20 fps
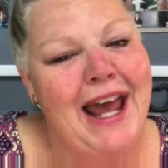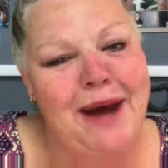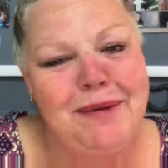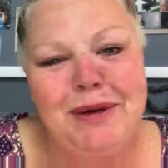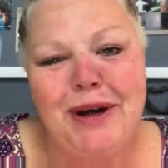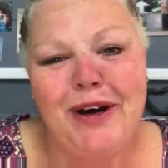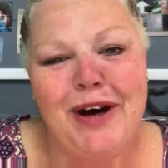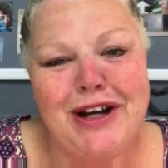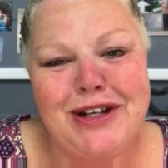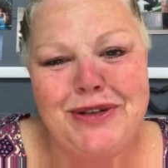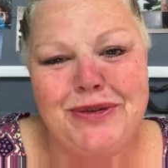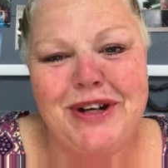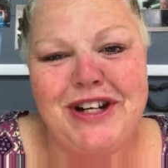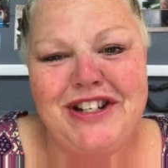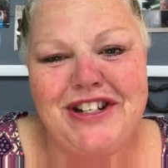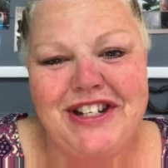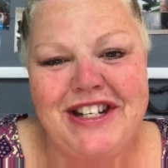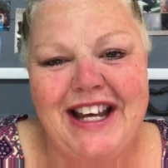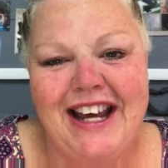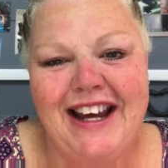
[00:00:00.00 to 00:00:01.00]
Happy
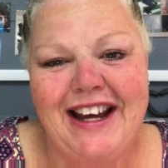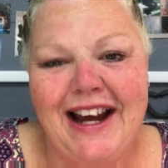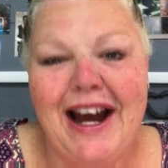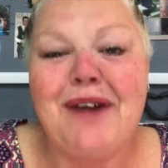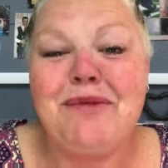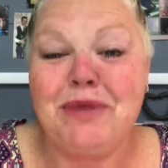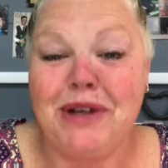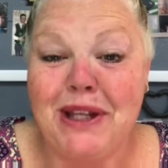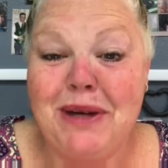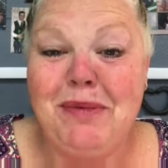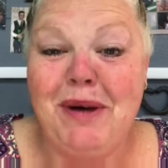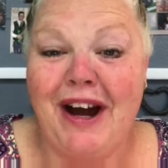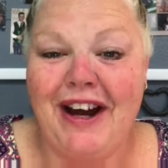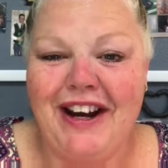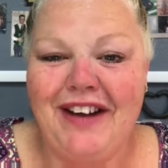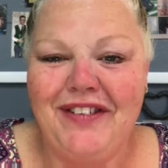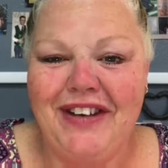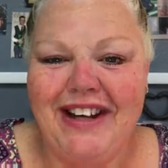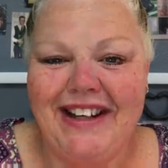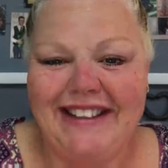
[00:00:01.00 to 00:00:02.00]
graduation day. I'm really
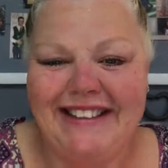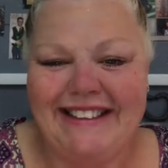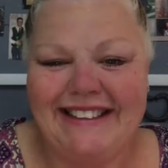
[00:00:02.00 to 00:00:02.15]
proud of you.